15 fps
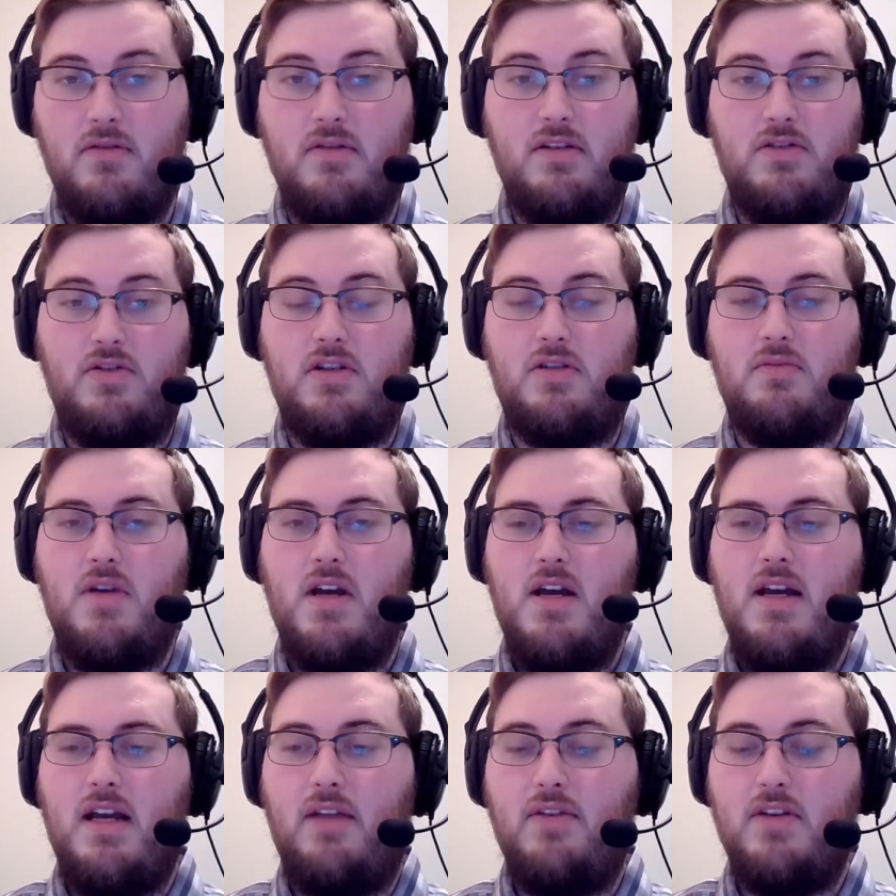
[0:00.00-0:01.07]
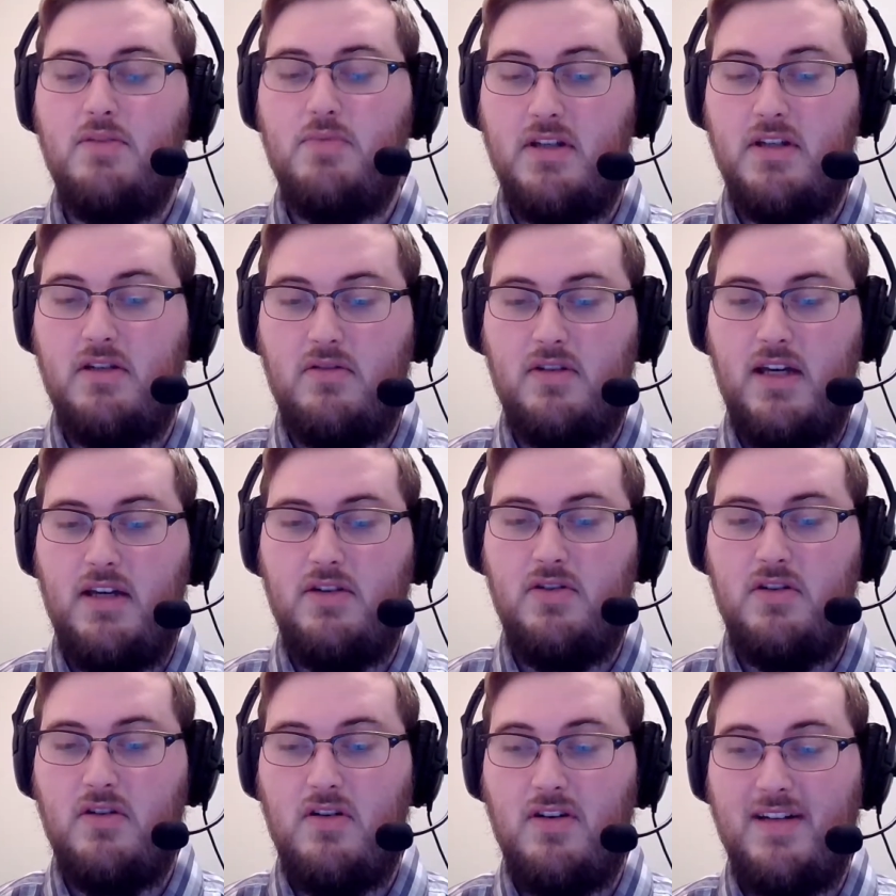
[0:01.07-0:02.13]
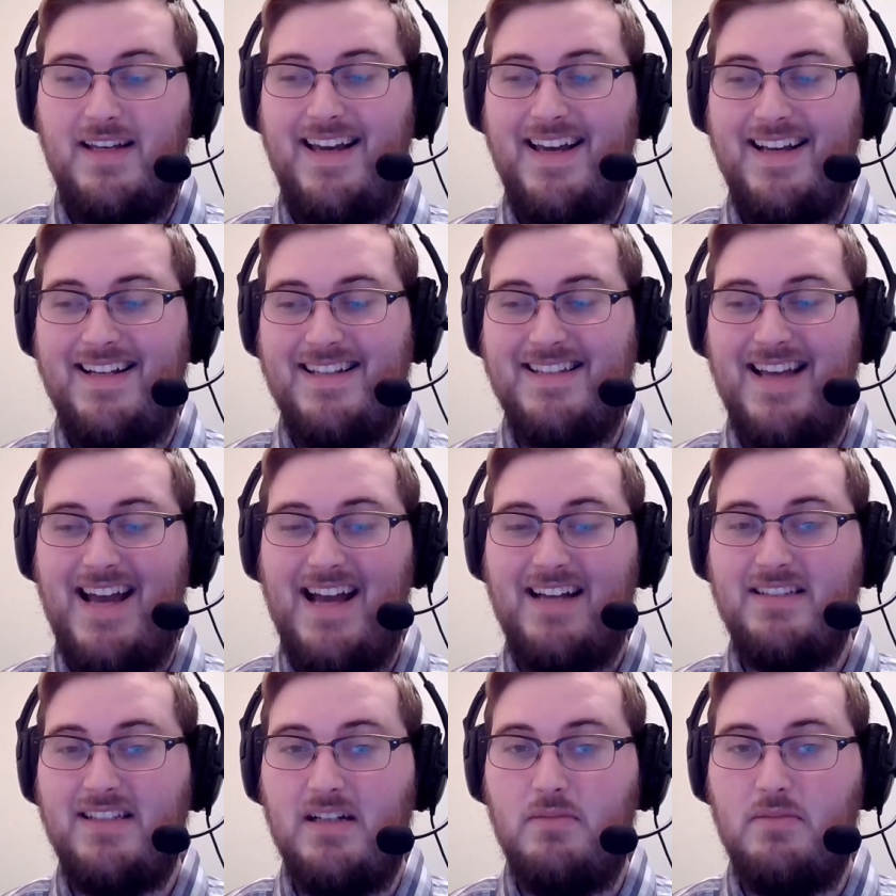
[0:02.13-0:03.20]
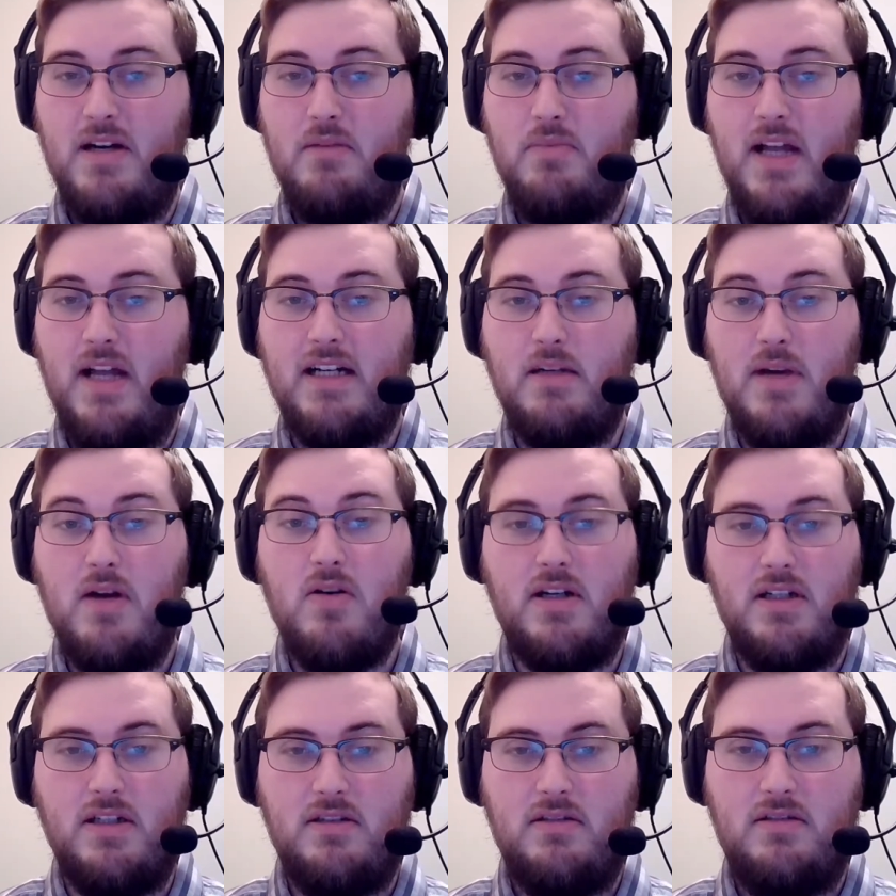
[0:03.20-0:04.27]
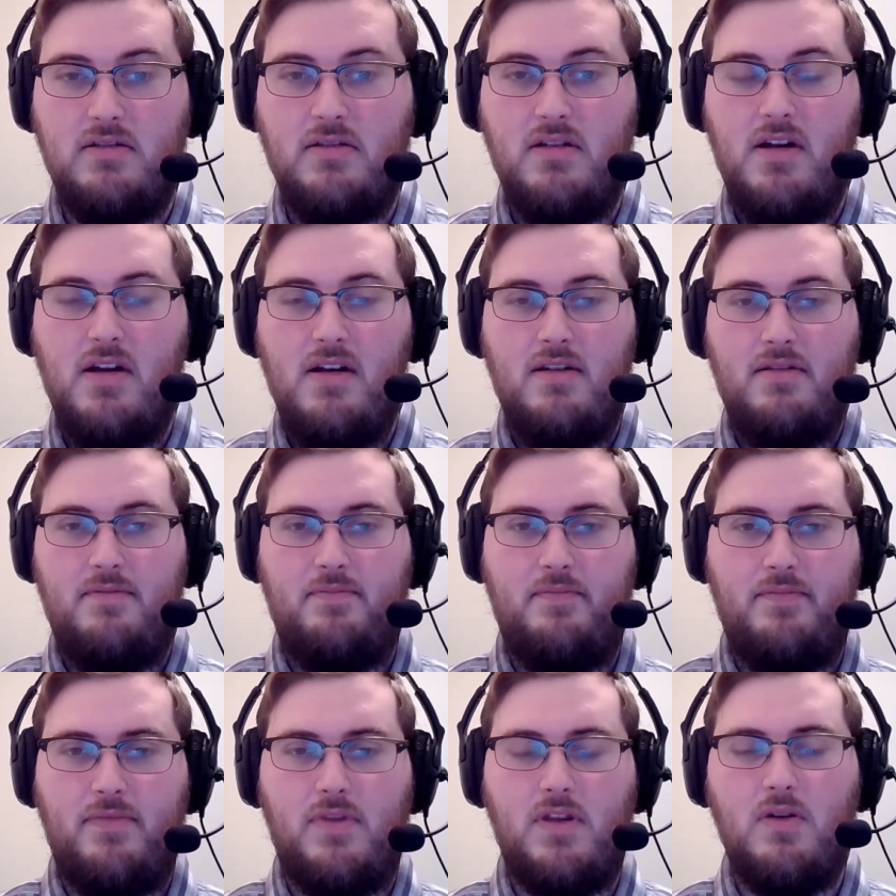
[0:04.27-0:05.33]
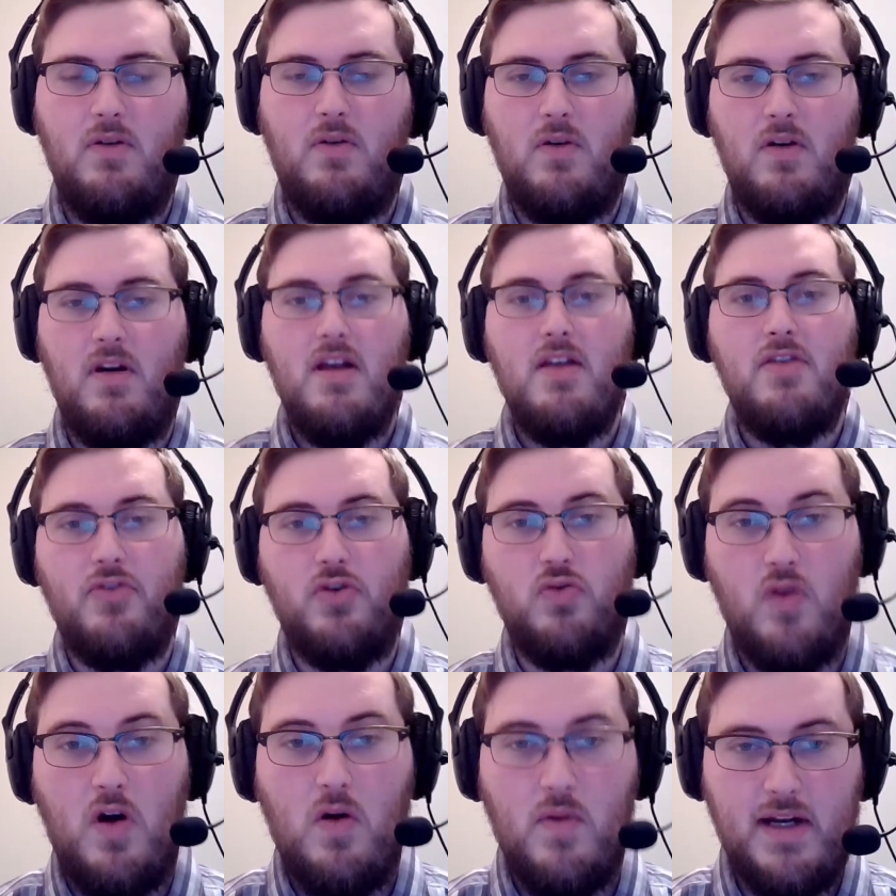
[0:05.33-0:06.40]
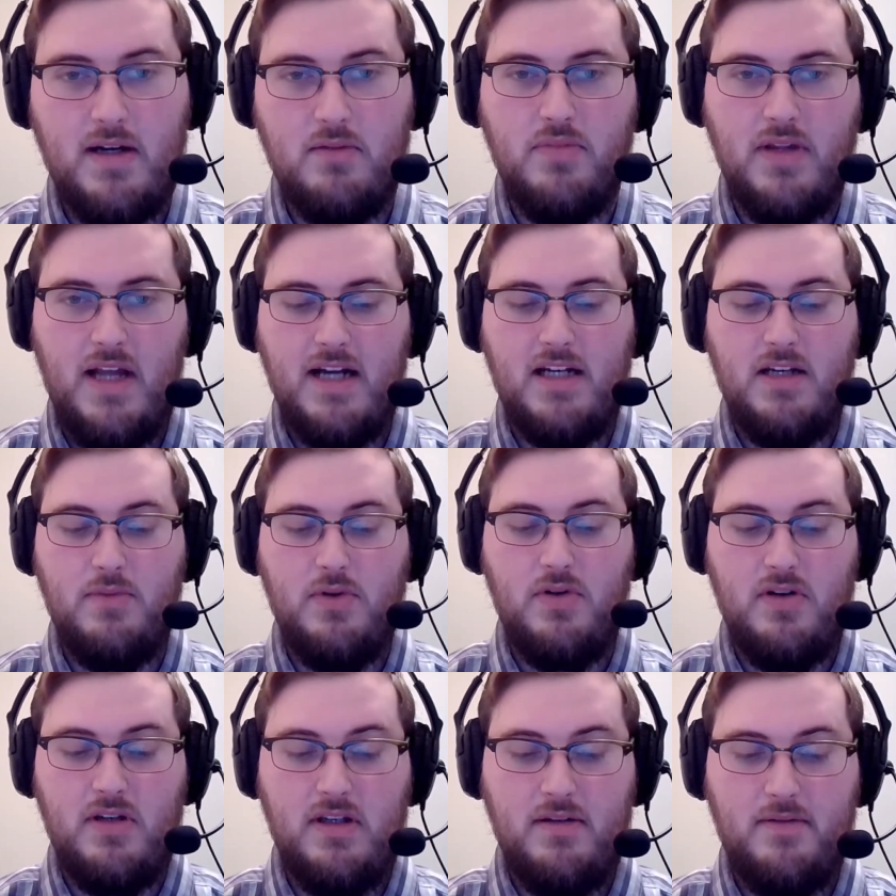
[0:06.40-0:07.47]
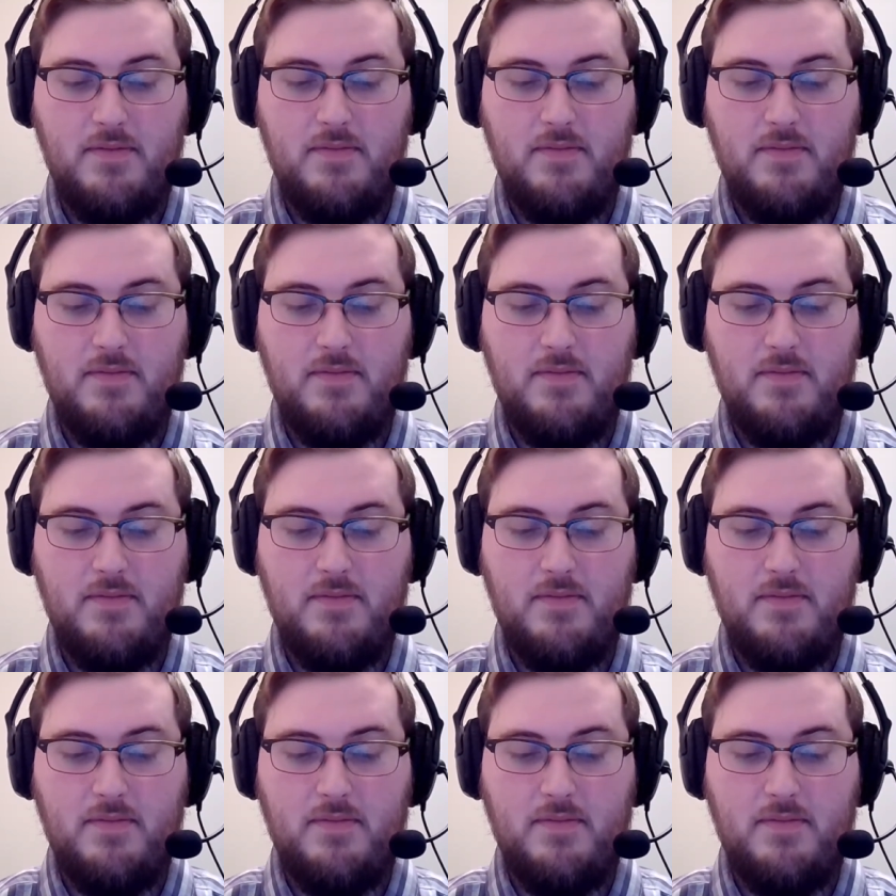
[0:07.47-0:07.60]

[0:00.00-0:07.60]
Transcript: She's in this particular case, she's talking exactly about a Black America or the growing Black community